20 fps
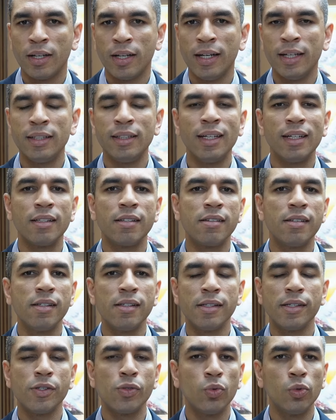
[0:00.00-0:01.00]
and the
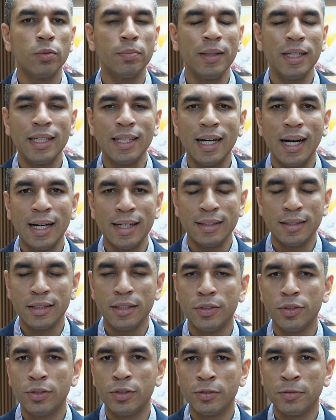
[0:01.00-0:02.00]
assistants will be
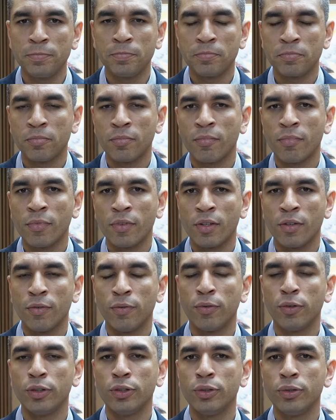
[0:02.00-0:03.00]
guiding you
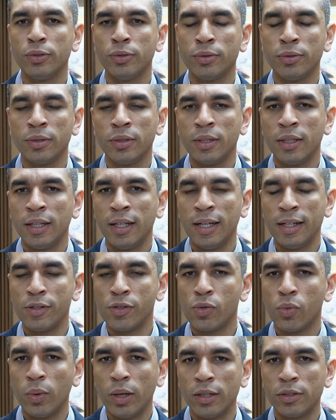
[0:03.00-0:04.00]
for you
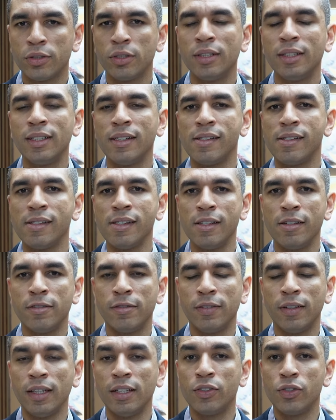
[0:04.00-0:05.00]
as well to
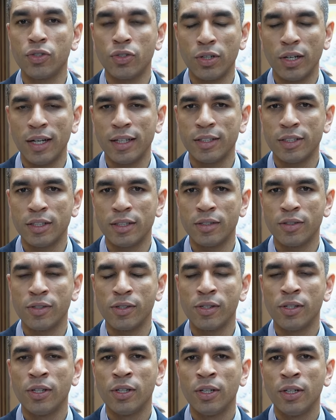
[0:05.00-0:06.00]
receive
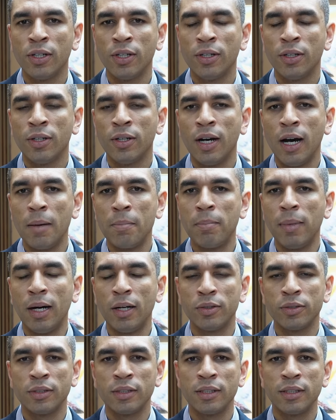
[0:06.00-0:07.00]
instructions
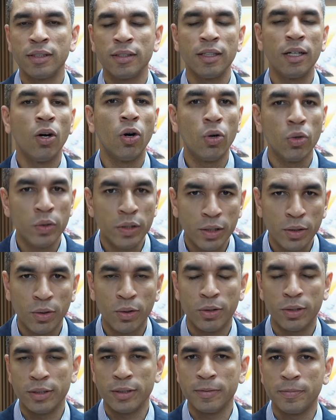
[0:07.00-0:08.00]
about the holy
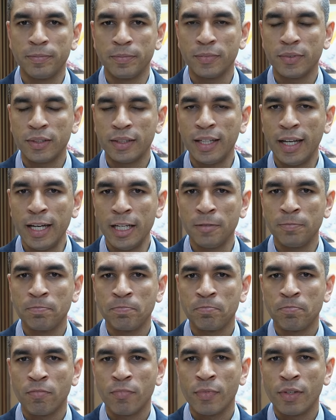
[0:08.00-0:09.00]
oil. Okay?
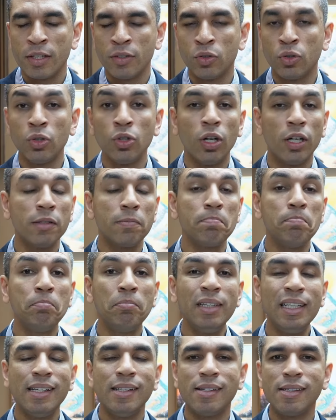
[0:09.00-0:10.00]
Do not
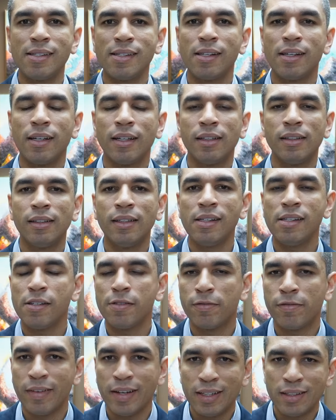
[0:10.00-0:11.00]
miss this
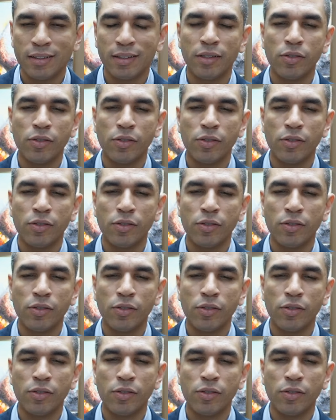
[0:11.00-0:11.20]
event,